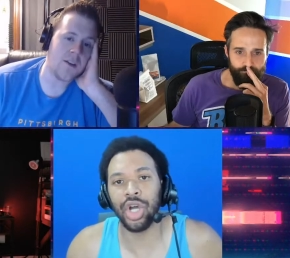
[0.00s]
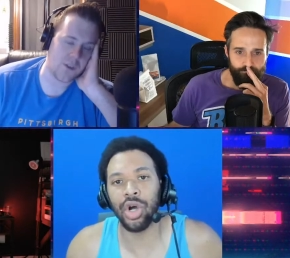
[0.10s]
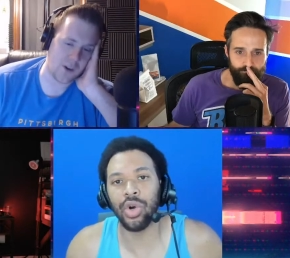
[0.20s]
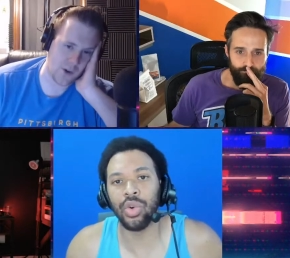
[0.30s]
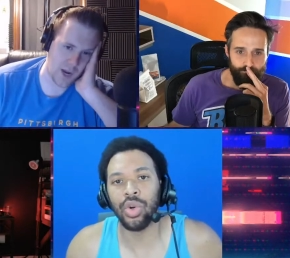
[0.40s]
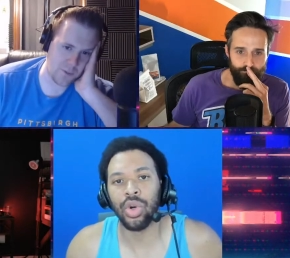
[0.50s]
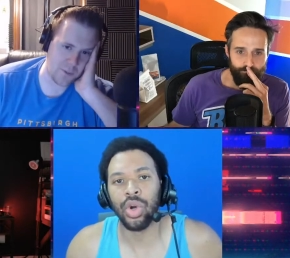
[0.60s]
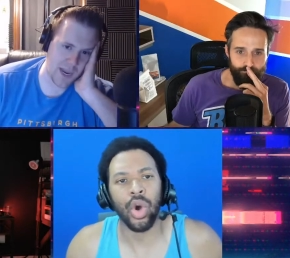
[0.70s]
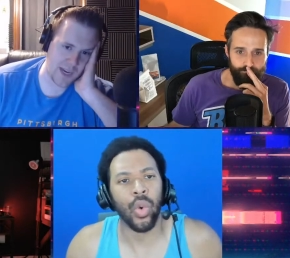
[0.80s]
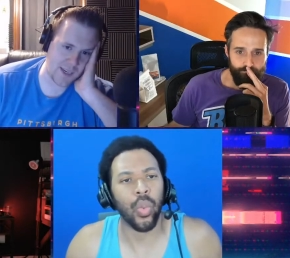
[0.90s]
Speaker 1: know
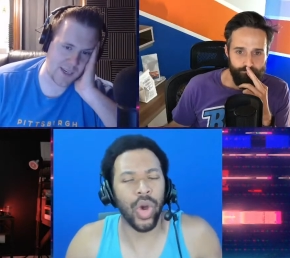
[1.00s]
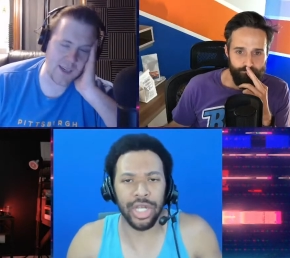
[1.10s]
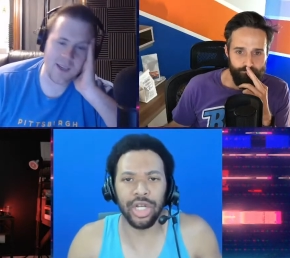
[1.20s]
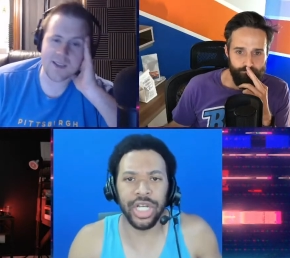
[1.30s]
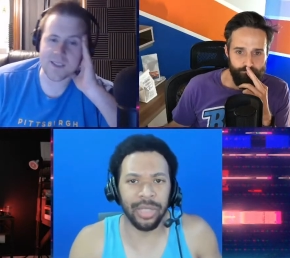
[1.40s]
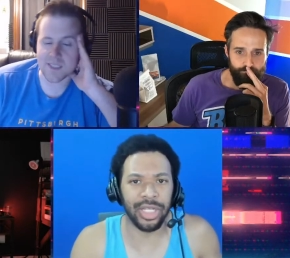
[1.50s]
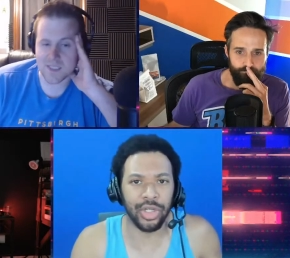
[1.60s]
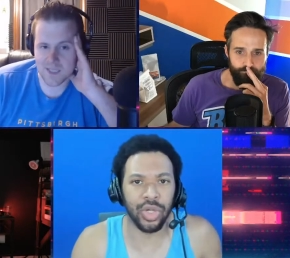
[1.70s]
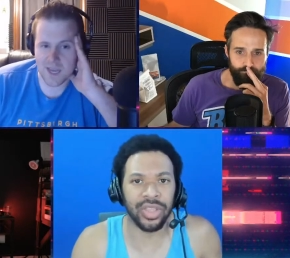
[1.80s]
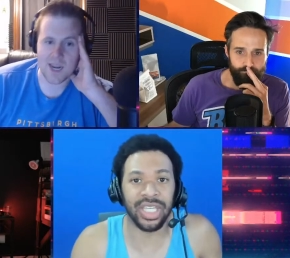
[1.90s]
when you're going to be
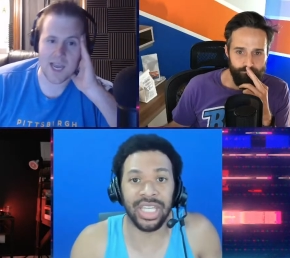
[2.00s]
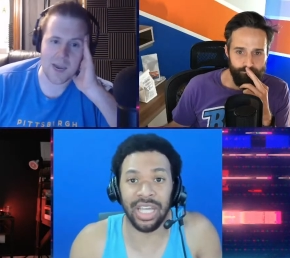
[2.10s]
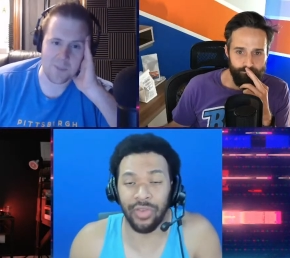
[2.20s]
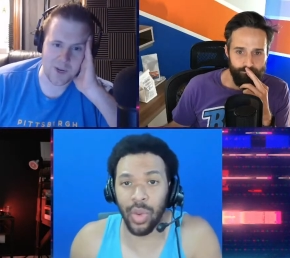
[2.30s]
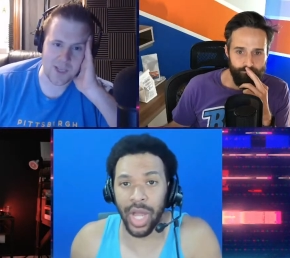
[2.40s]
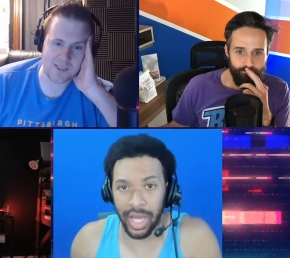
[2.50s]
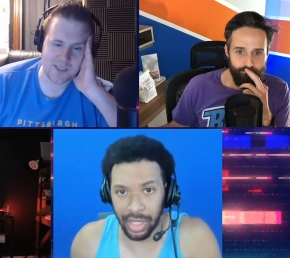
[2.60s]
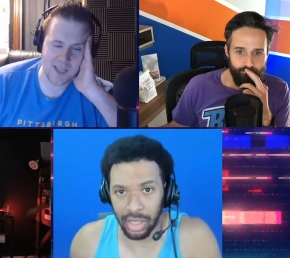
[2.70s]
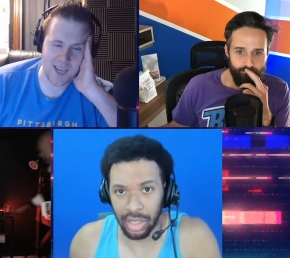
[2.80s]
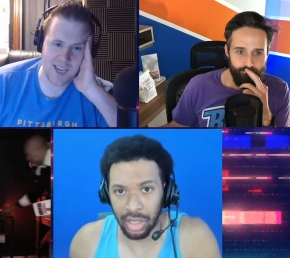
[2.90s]
doing the
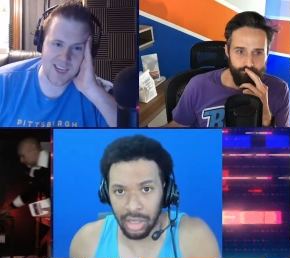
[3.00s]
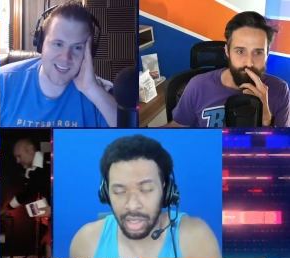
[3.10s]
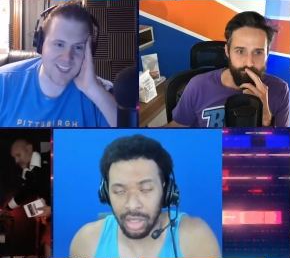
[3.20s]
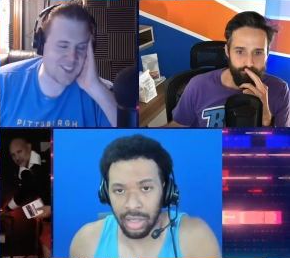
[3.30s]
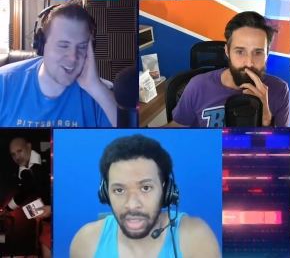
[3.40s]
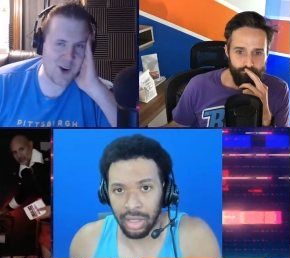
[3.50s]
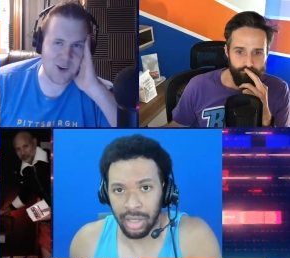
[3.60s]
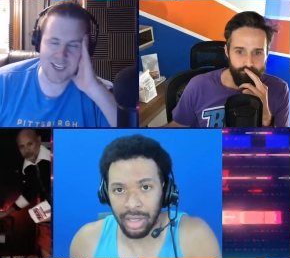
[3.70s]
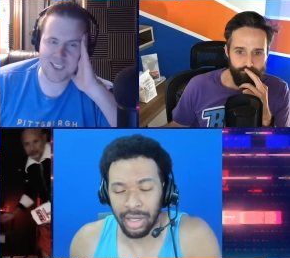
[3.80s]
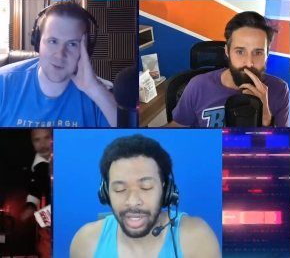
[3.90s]
giveaway. So
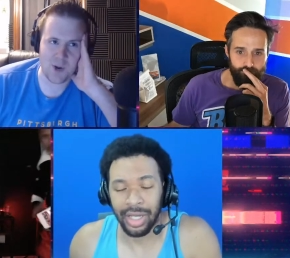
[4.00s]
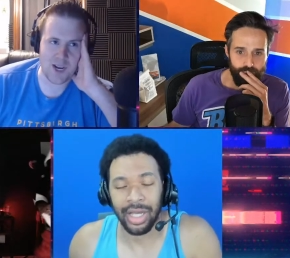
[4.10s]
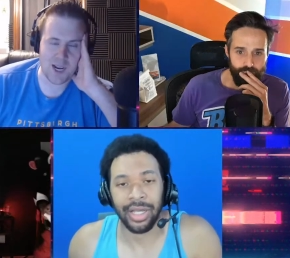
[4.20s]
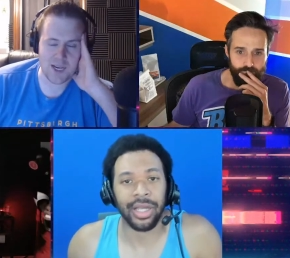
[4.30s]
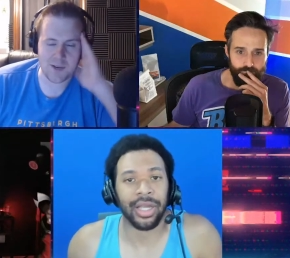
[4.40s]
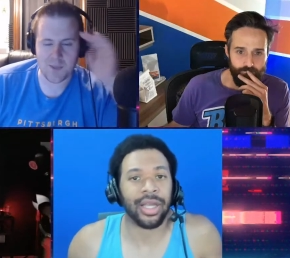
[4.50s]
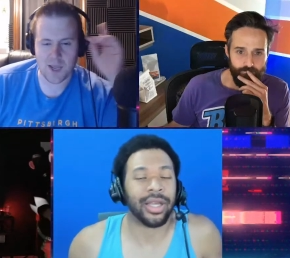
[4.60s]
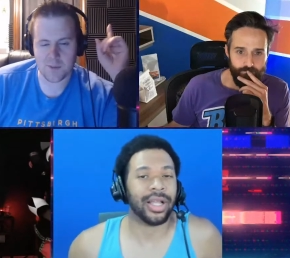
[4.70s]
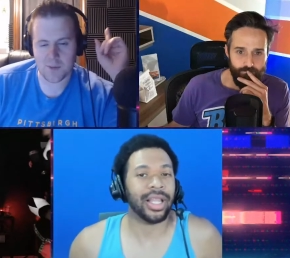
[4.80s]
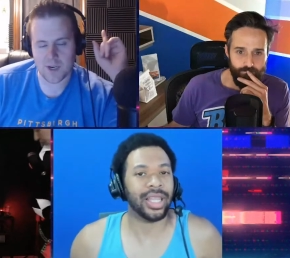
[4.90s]
guess what? I
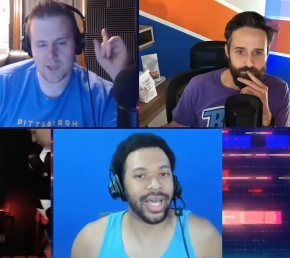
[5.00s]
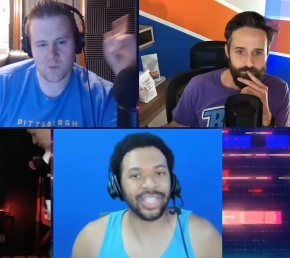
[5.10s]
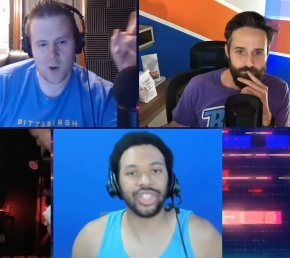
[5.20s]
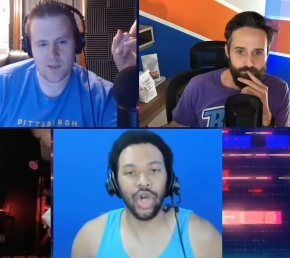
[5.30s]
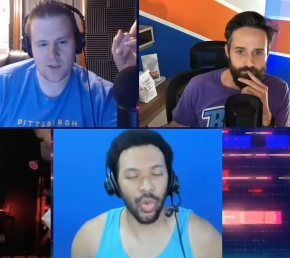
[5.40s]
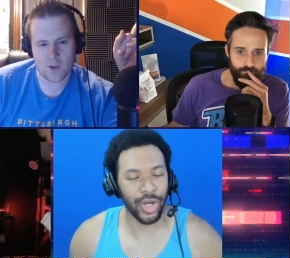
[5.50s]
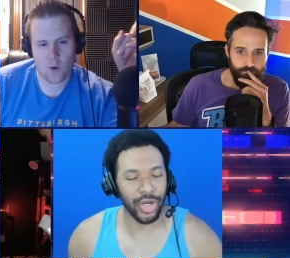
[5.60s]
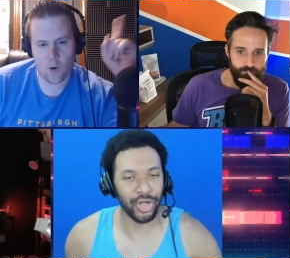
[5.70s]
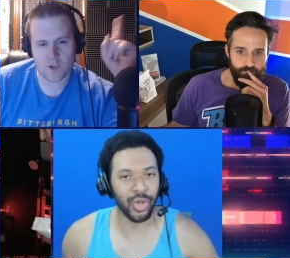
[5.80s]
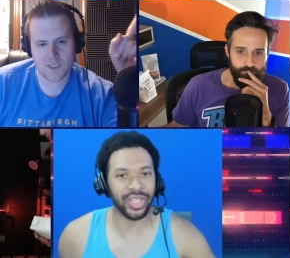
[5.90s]
am going to let us know when
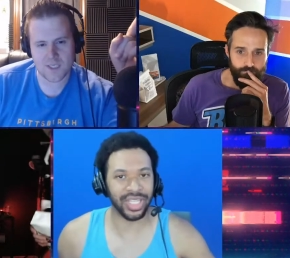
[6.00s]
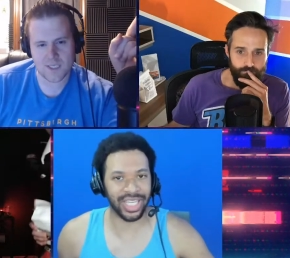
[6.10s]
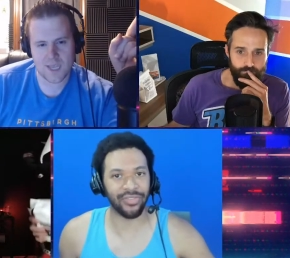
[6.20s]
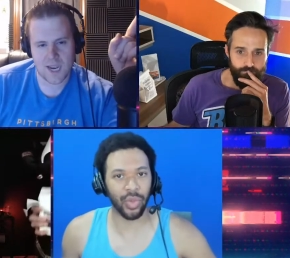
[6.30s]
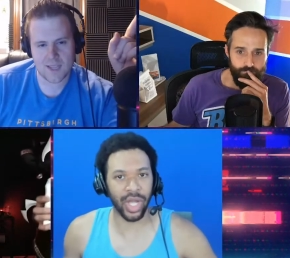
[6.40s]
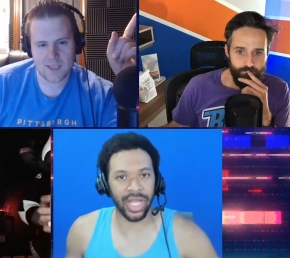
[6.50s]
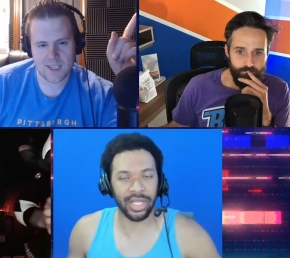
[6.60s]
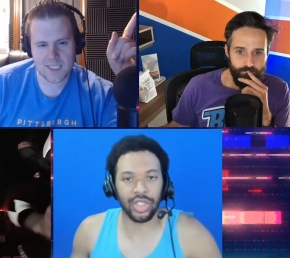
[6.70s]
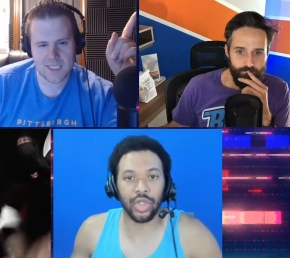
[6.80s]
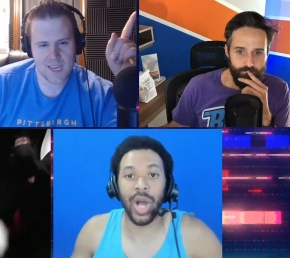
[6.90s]
you're doing the
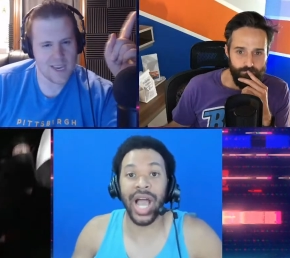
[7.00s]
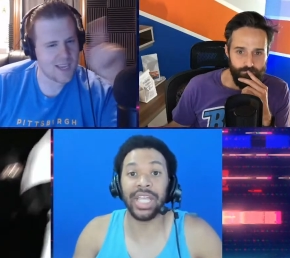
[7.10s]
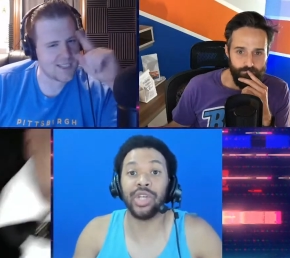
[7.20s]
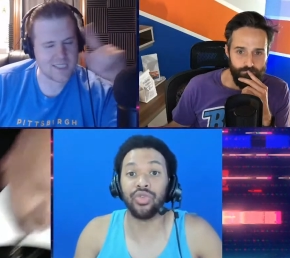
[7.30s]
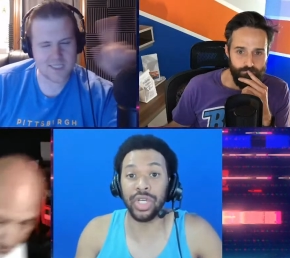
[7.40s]
giveaway so I can